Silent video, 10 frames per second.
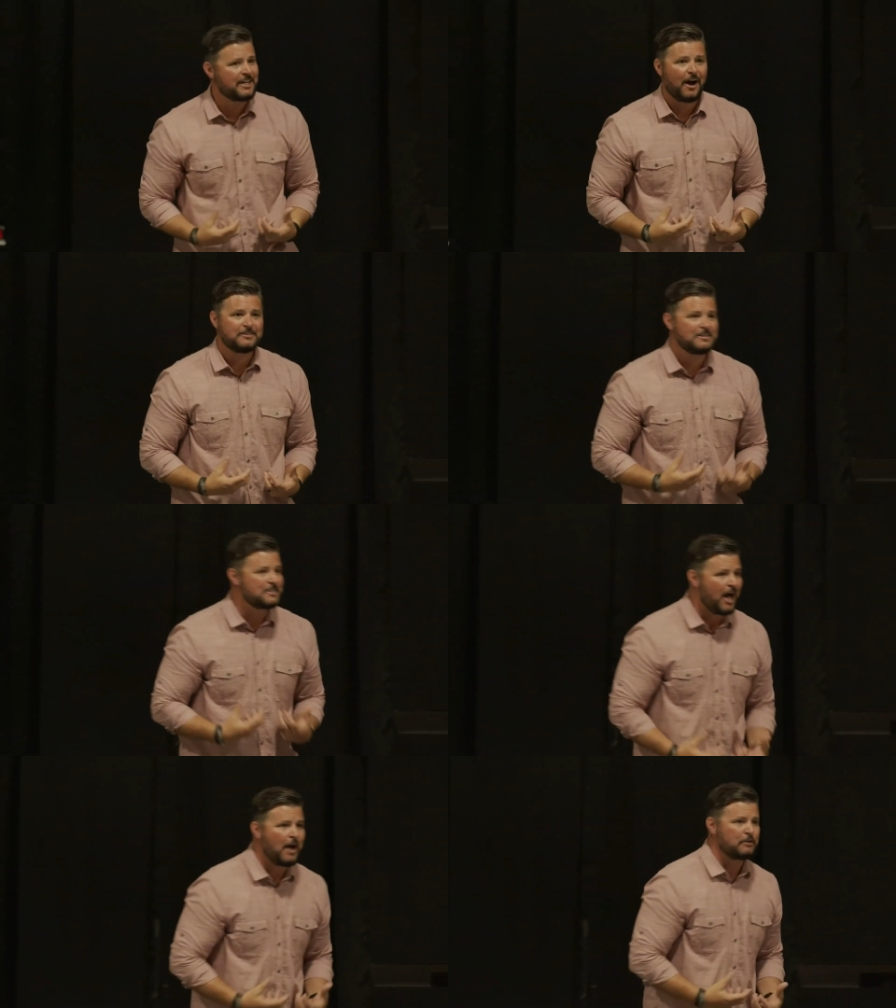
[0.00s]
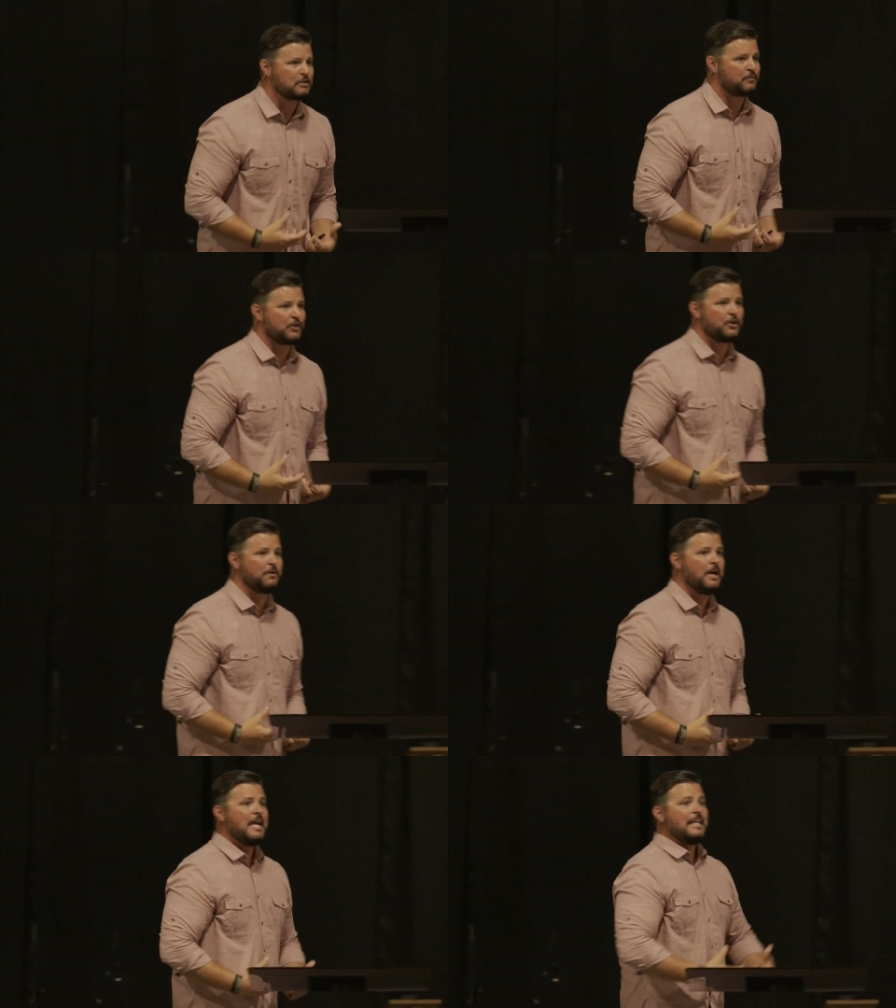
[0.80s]
that God desires for
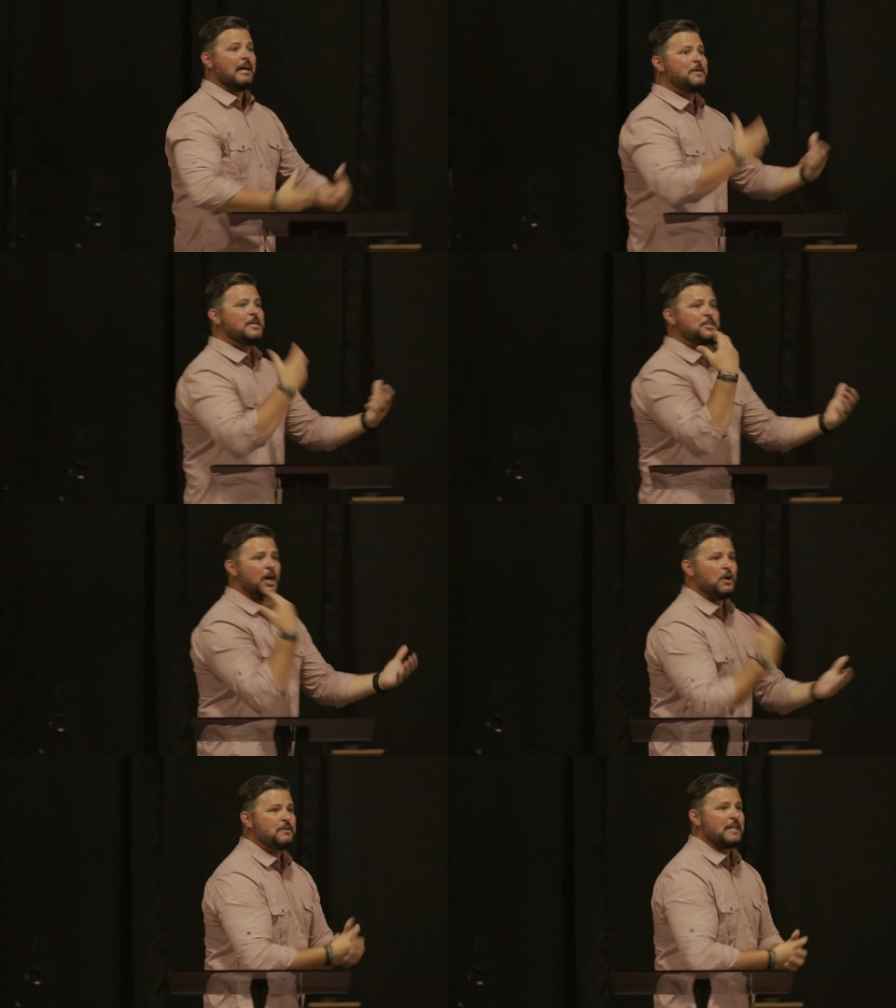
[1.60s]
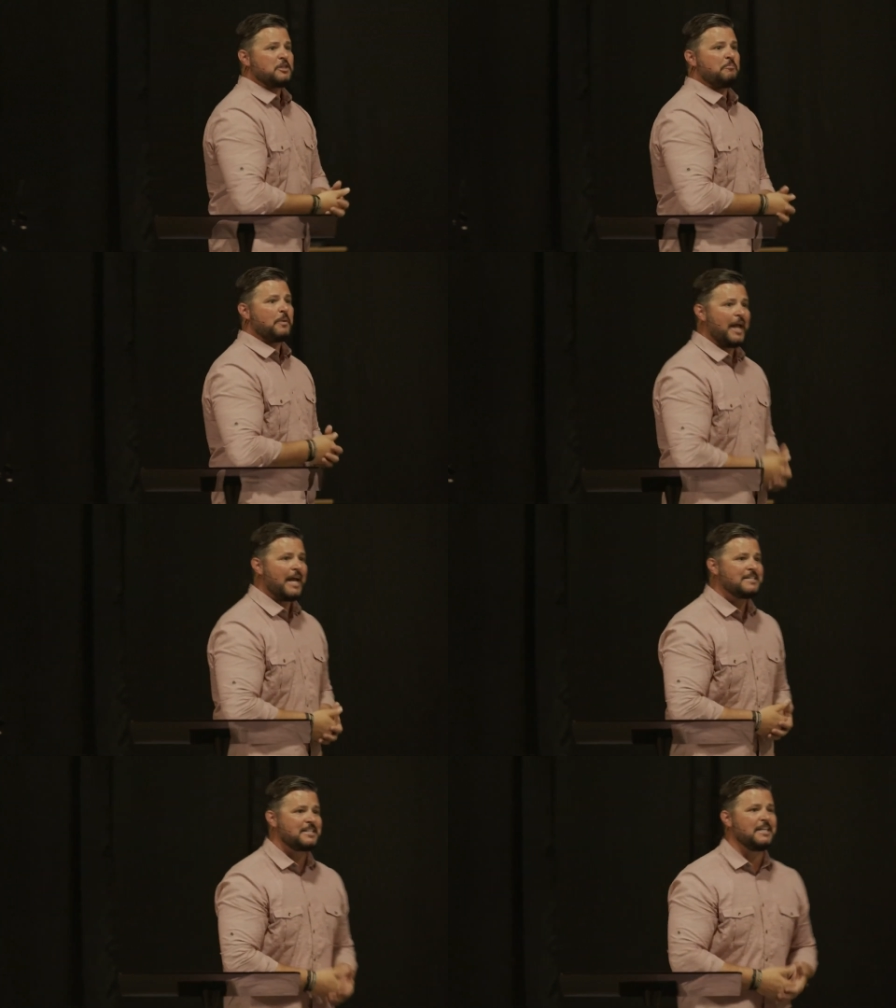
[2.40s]
you. Let me tell you that the
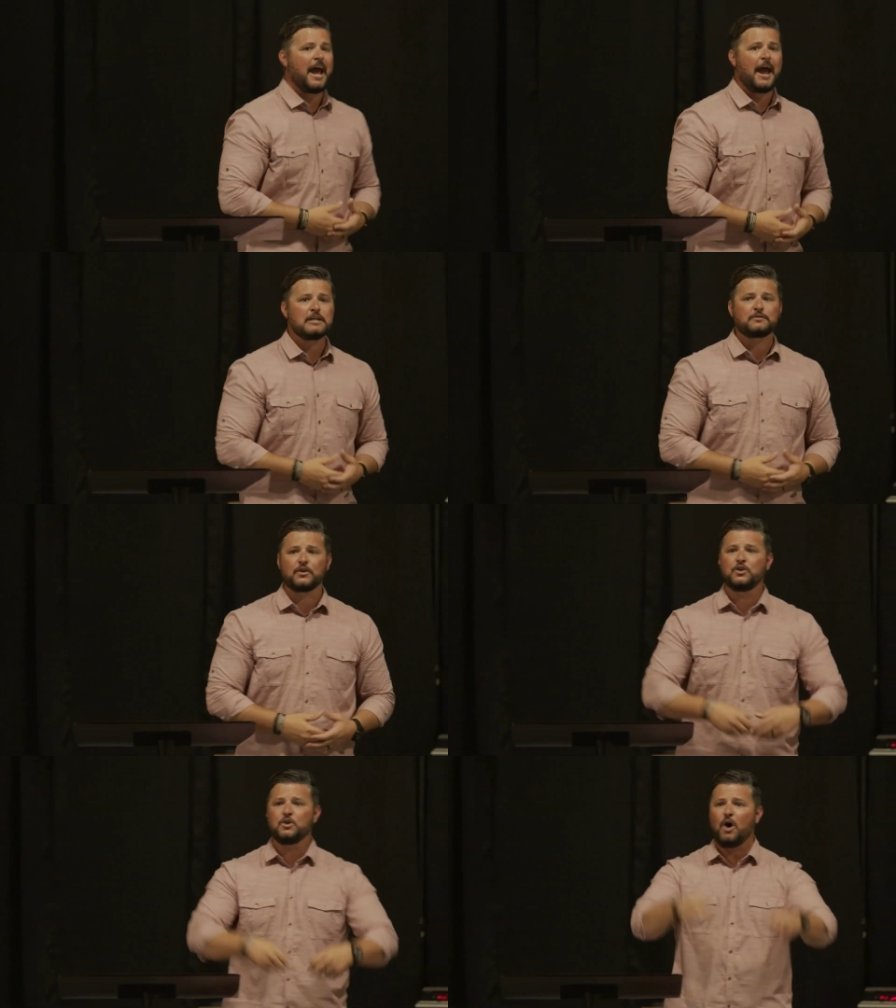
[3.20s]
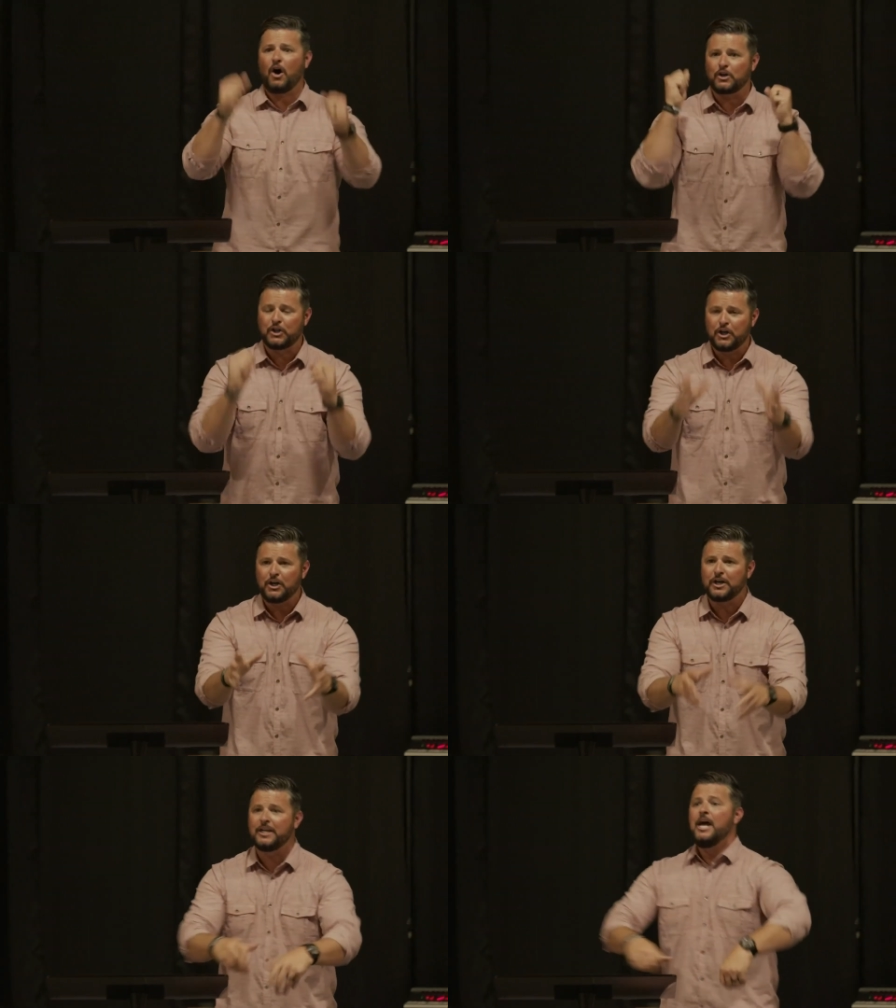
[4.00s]
plans He has for you are
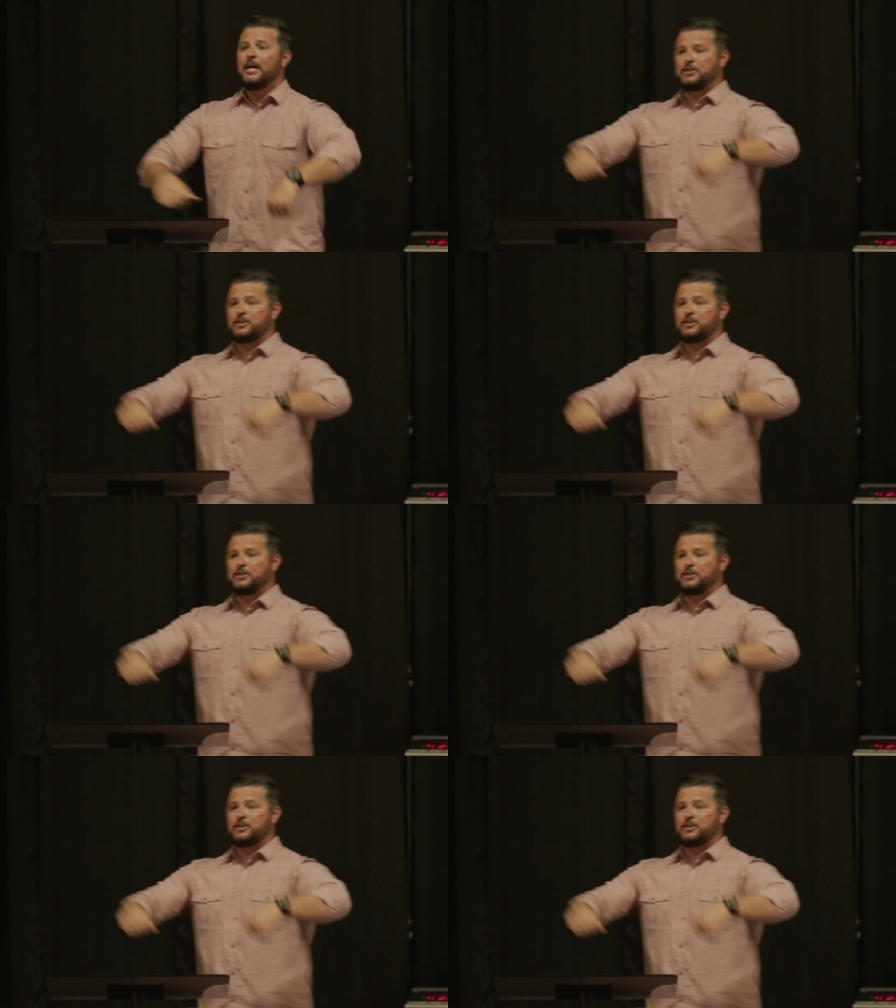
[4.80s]
good